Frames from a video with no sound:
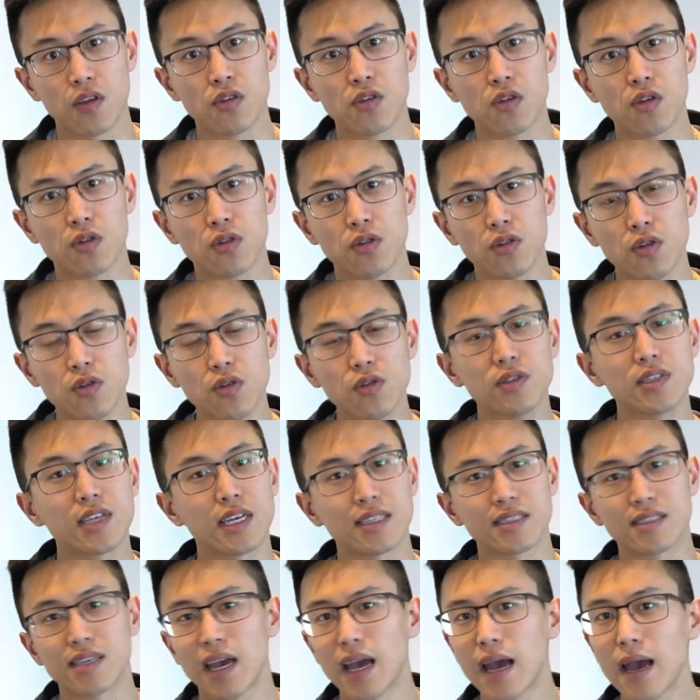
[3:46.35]
you're
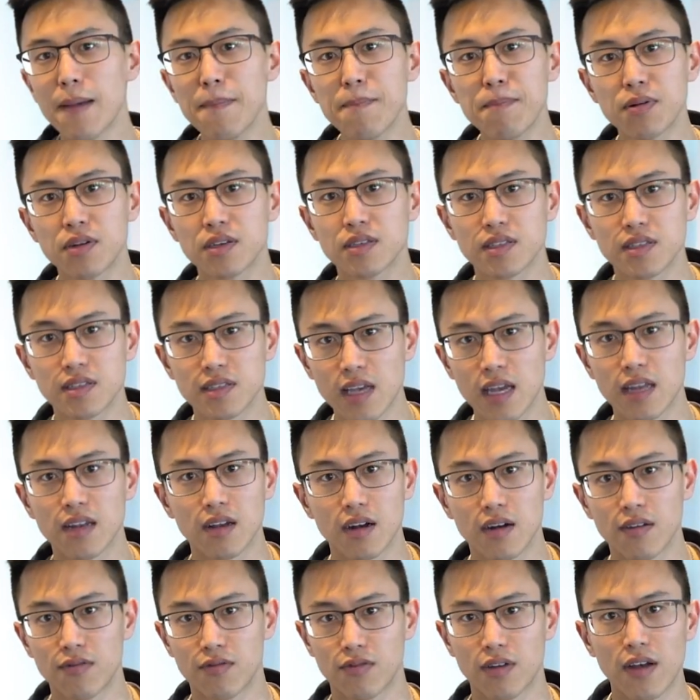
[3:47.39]
losing 10%
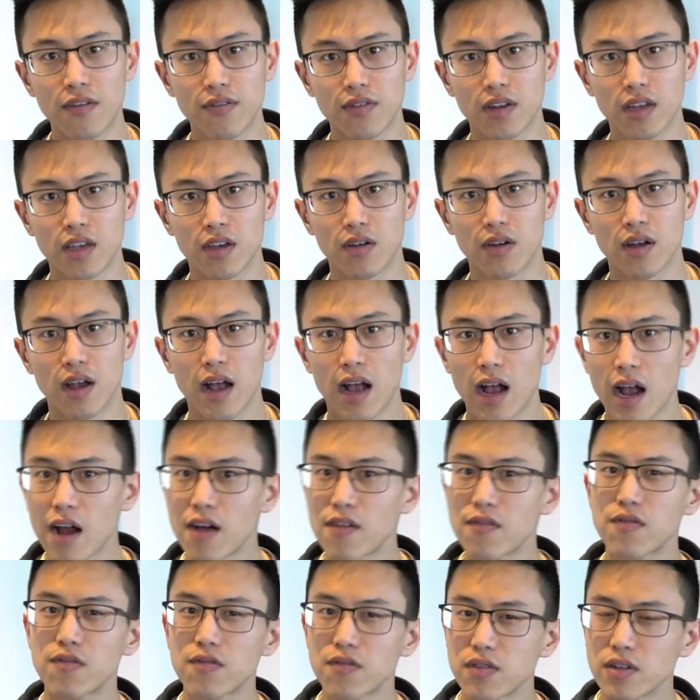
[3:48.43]
of revenue
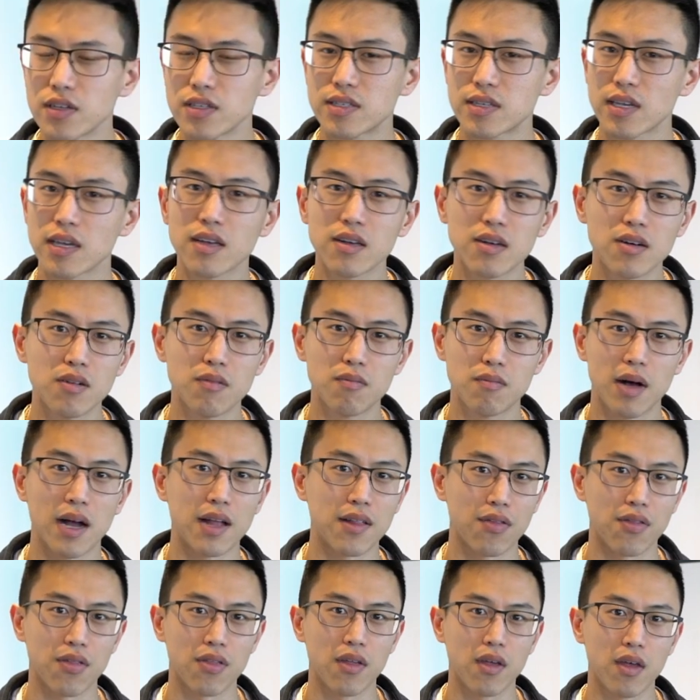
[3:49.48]
every single
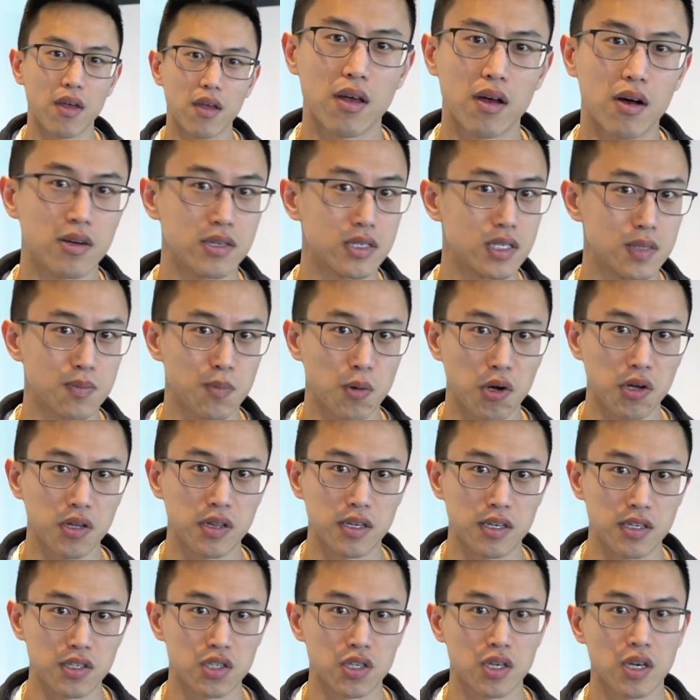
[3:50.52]
month, on
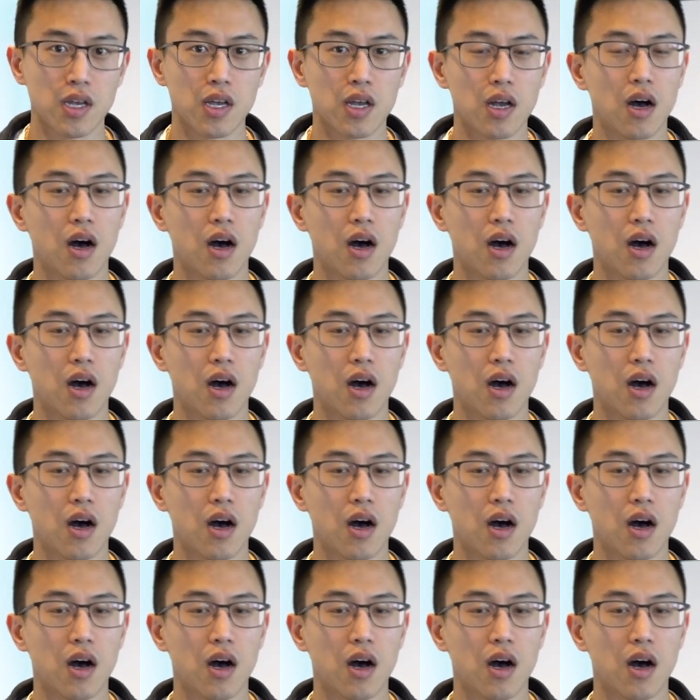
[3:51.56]
spoilage,